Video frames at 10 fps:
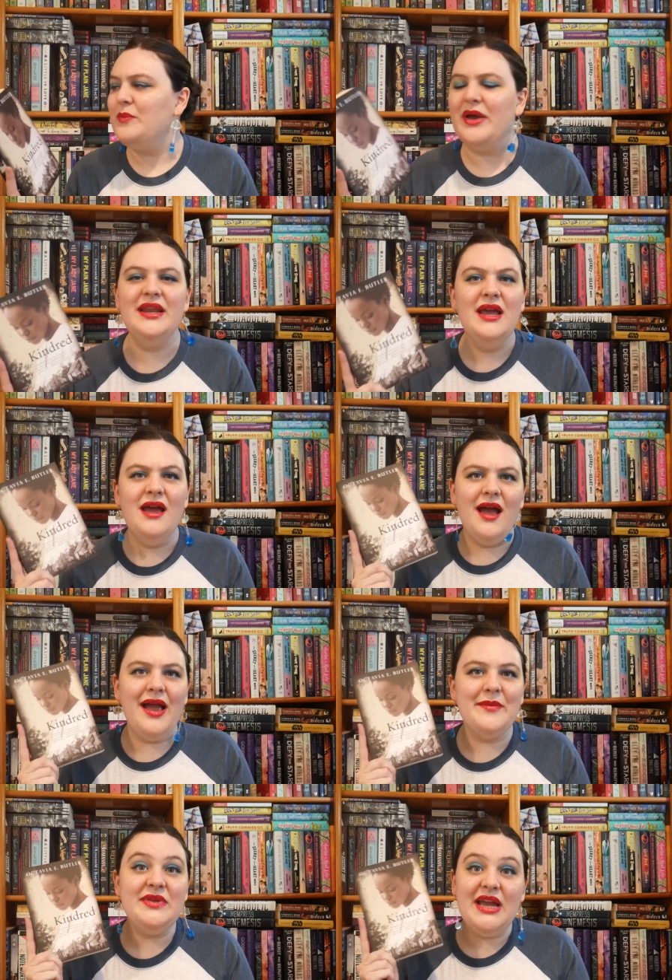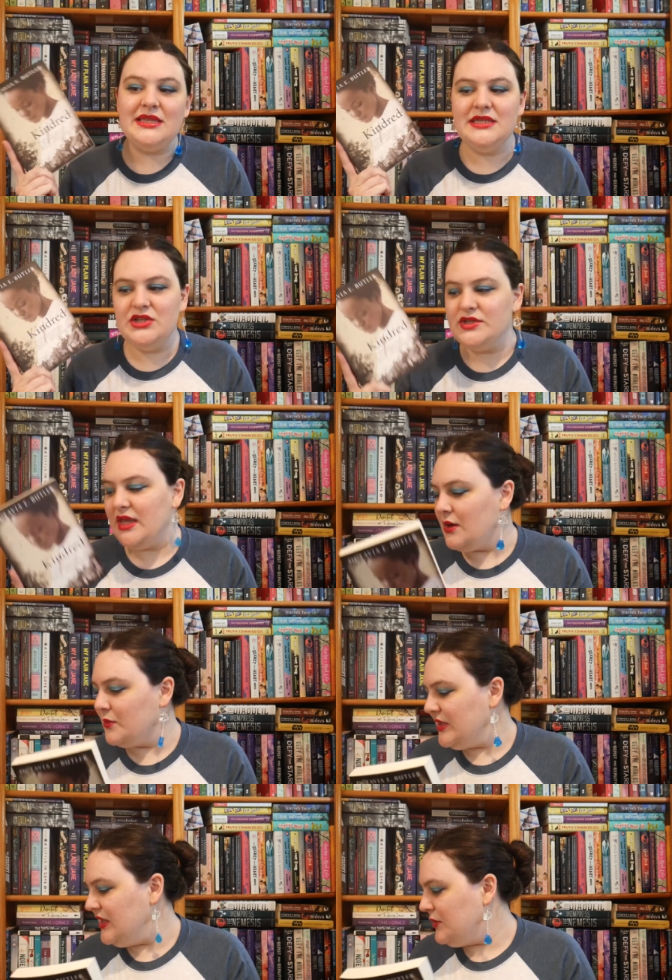But um, yeah, this is just like a
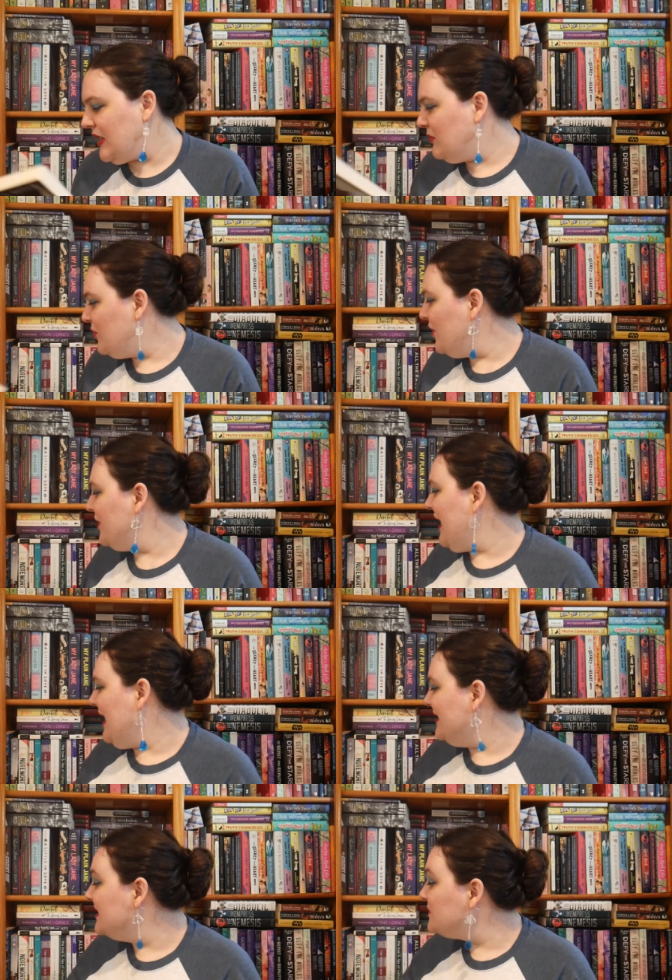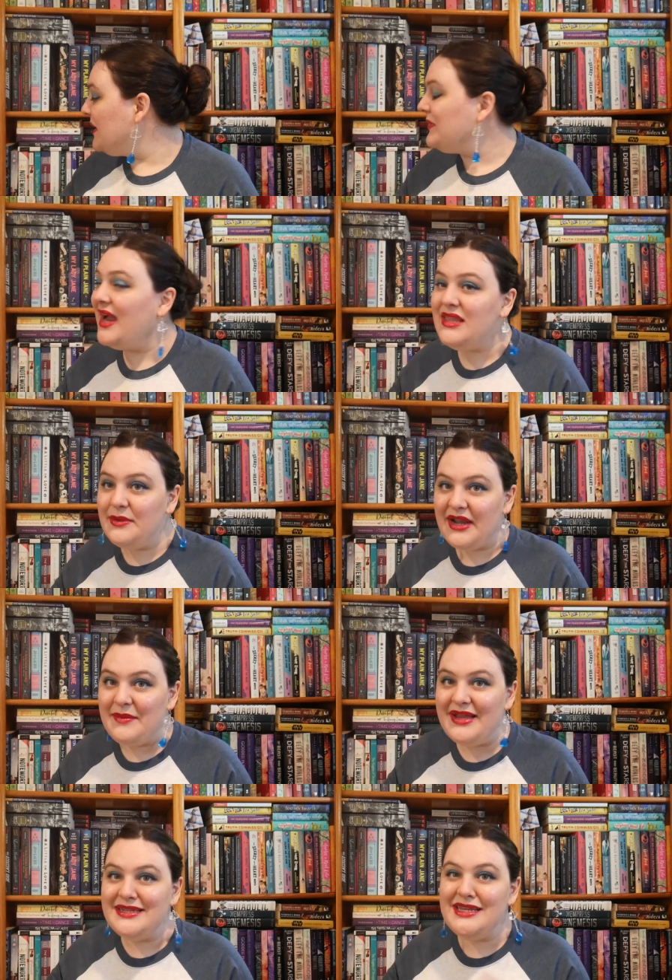really incredible book and it's one I would highly
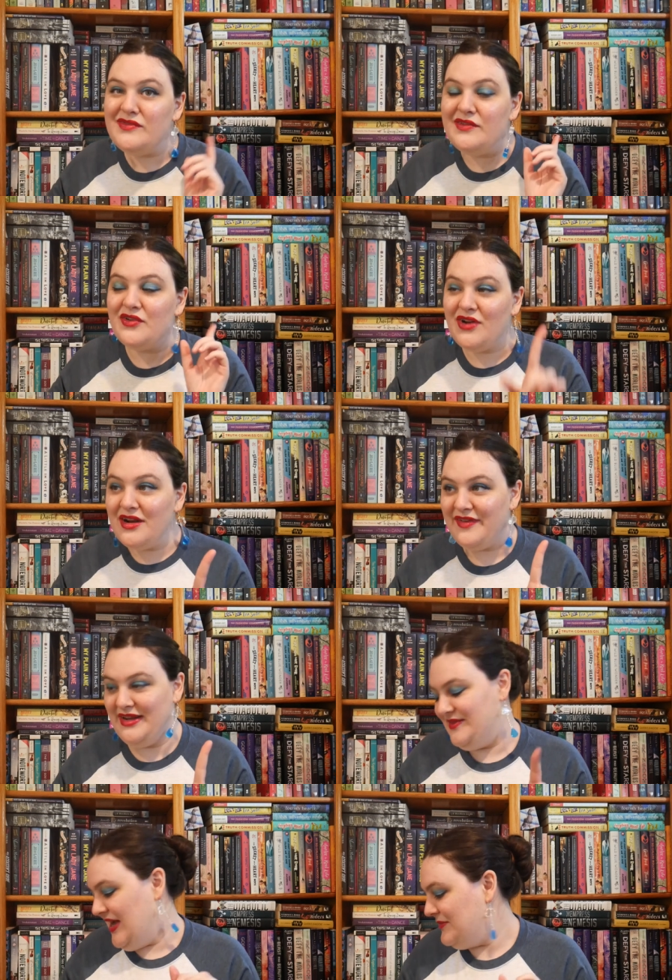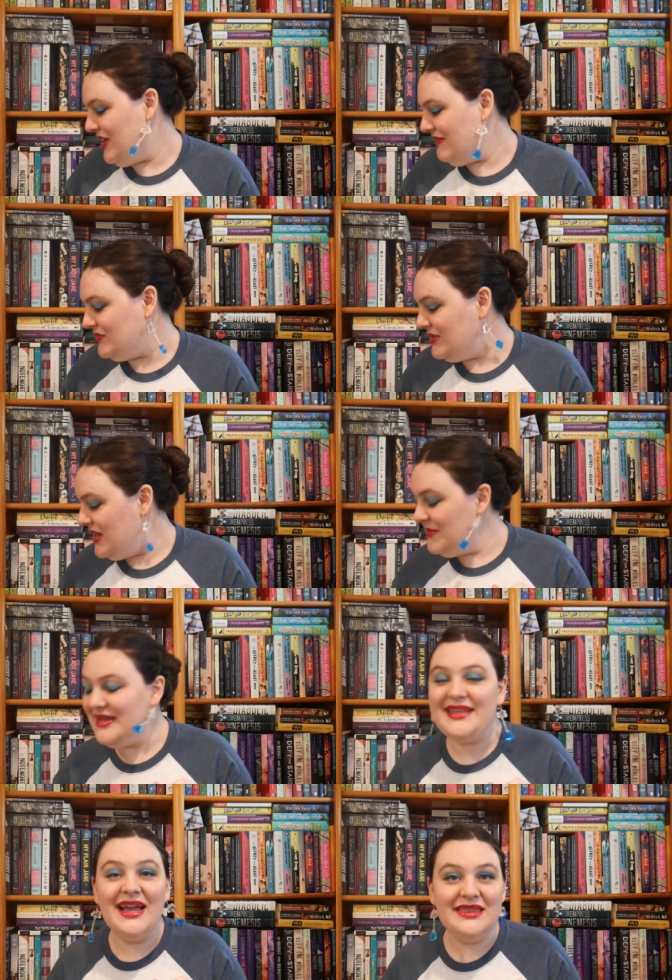recommend even if you're not a fan of time travel
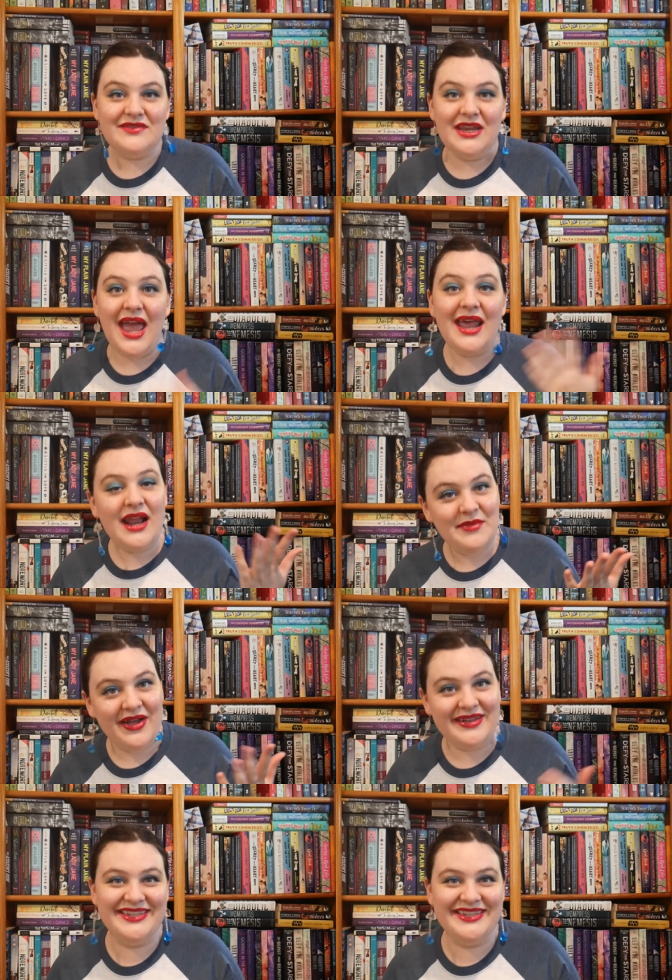because I loved it and I'm not.